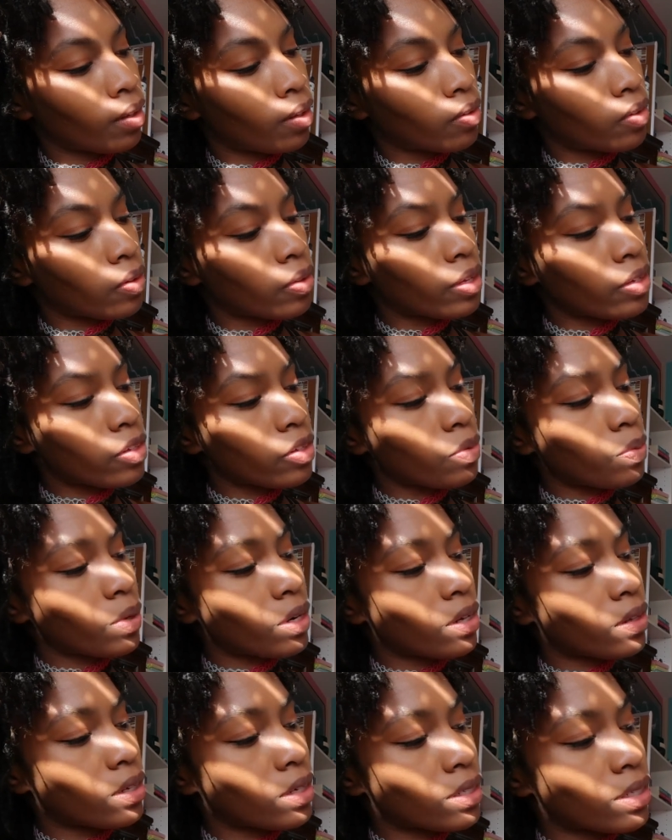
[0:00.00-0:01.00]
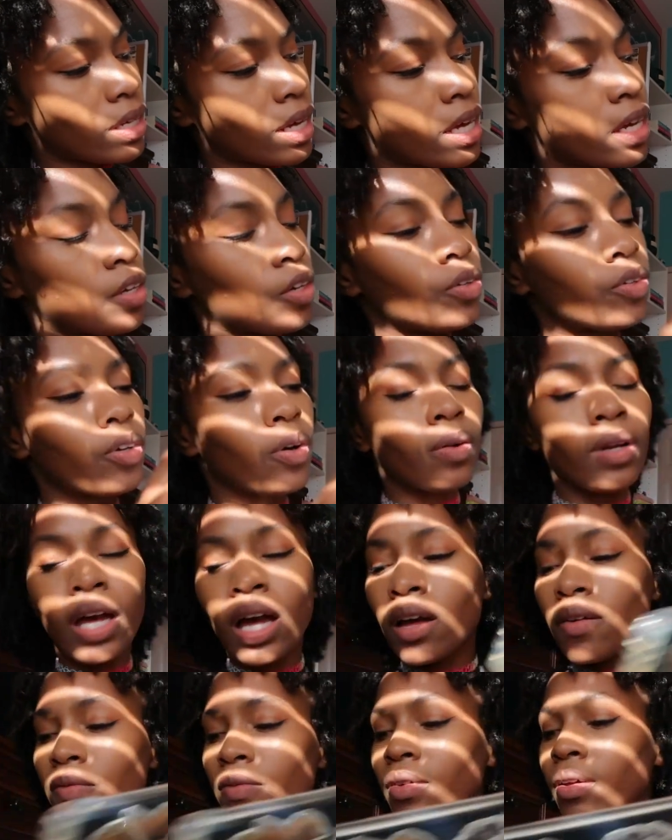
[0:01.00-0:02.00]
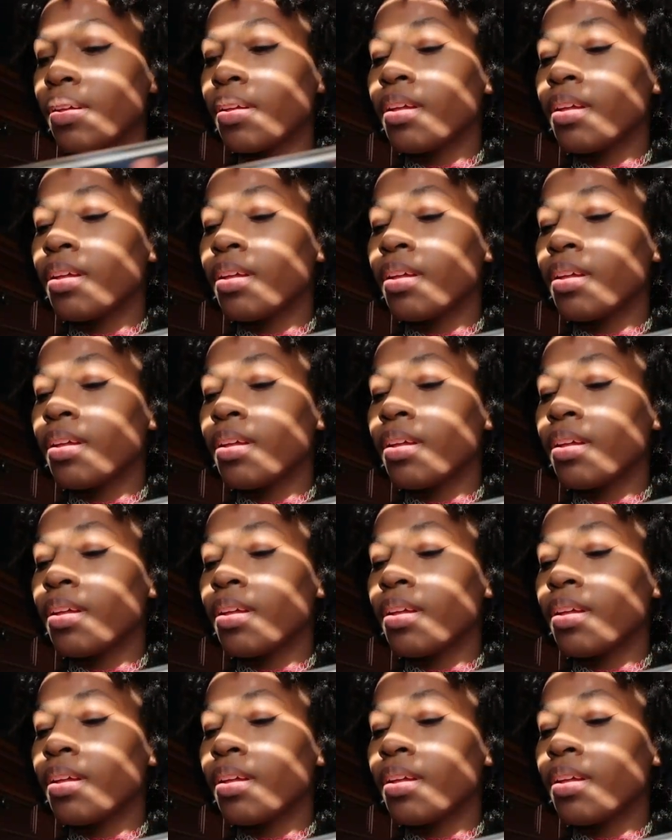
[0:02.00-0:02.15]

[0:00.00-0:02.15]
So this is what it looks like. You don't have,